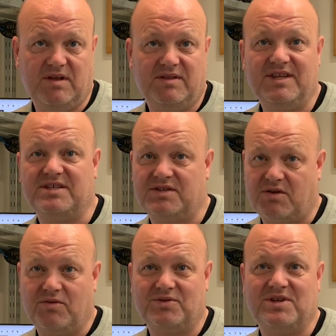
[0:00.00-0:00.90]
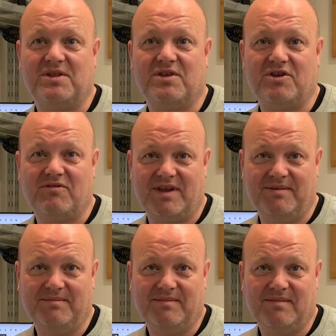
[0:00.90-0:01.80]
This is, of course, in theory.
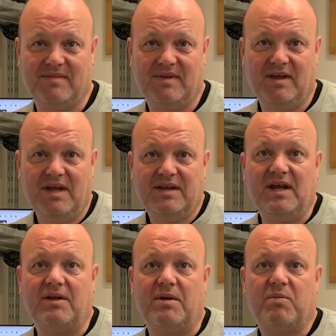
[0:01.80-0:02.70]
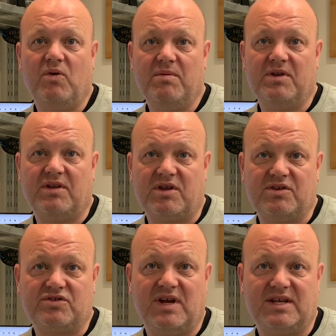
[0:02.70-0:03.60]
Now, the appointment of the
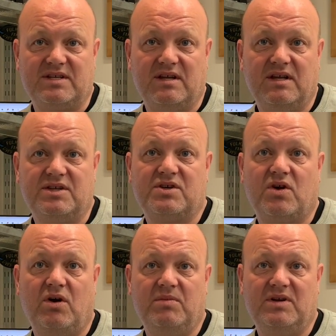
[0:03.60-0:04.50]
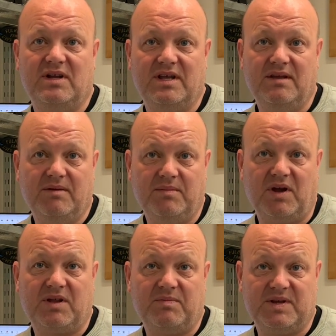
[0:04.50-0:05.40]
contractor is commonly by
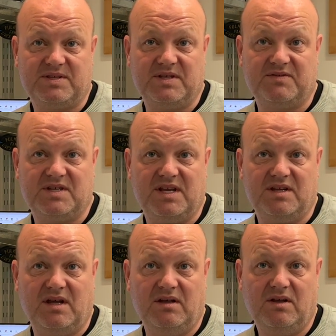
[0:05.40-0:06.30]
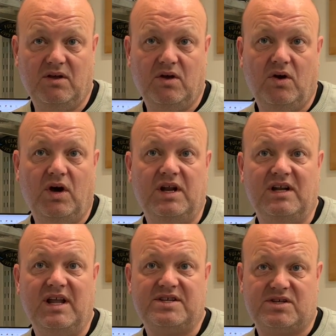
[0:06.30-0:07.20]
competitive tender and
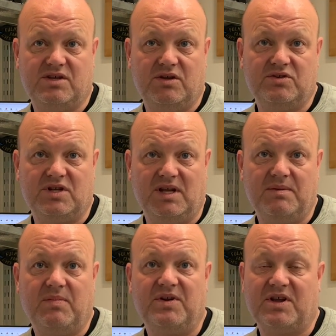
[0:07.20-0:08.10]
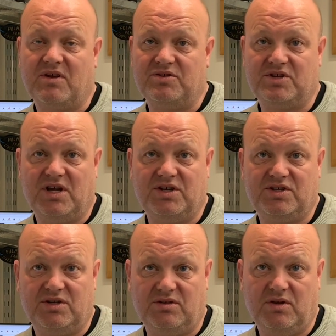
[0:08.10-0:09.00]
less usually by
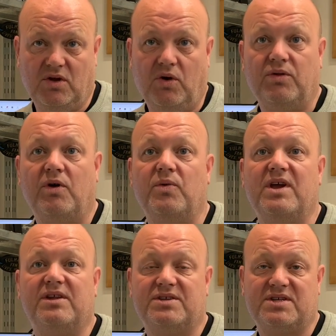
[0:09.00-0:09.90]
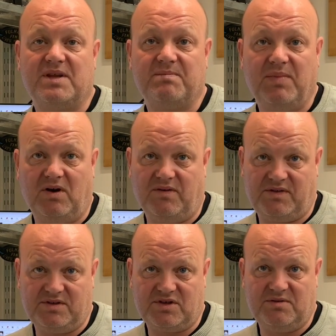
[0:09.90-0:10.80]
negotiation, although we undertake both
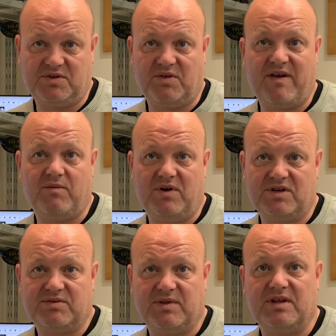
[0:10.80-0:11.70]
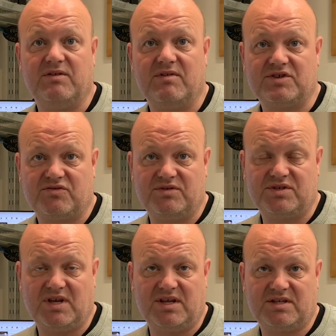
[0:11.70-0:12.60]
in terms of our works within the restaurant
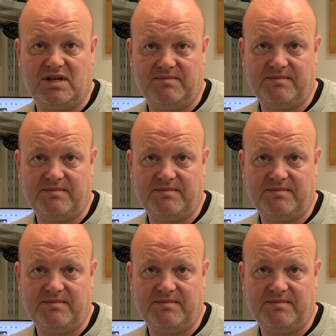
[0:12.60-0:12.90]
sector.